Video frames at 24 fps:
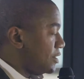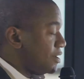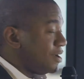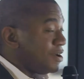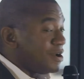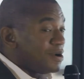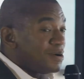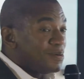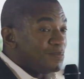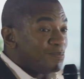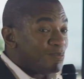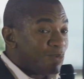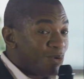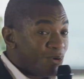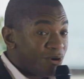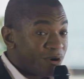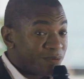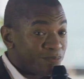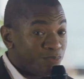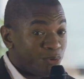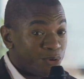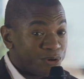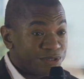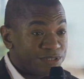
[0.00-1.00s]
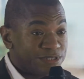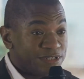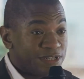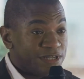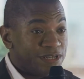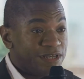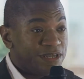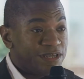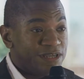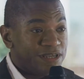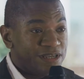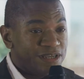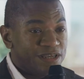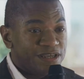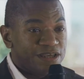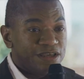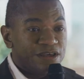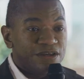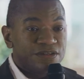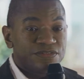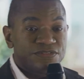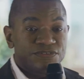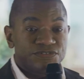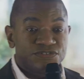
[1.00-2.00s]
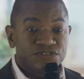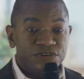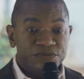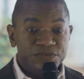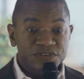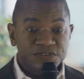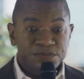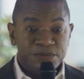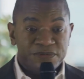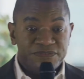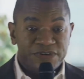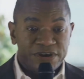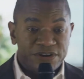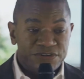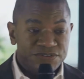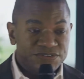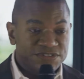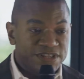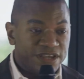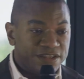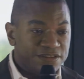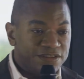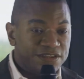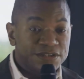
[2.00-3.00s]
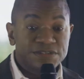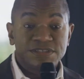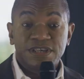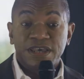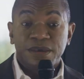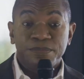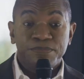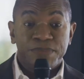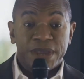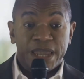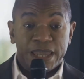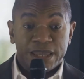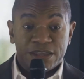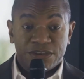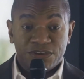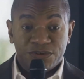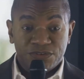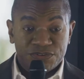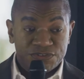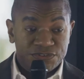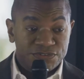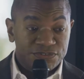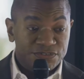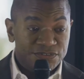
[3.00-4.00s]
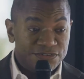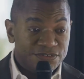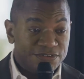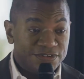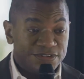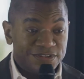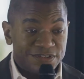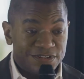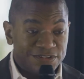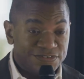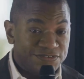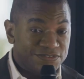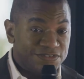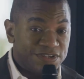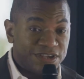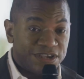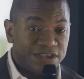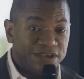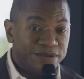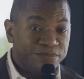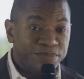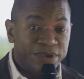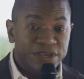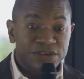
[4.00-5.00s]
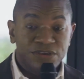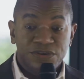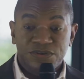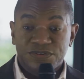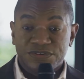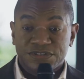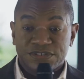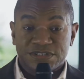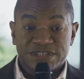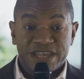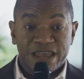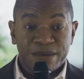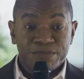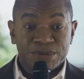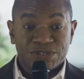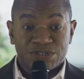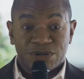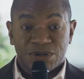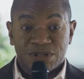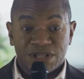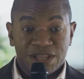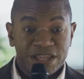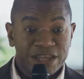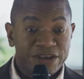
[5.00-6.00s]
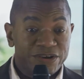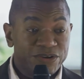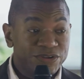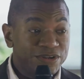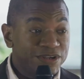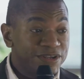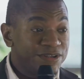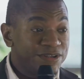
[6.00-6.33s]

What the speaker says: More importantly, the service providers that, let's say, a bank uses. Let's say a bank uses Amazon Cloud.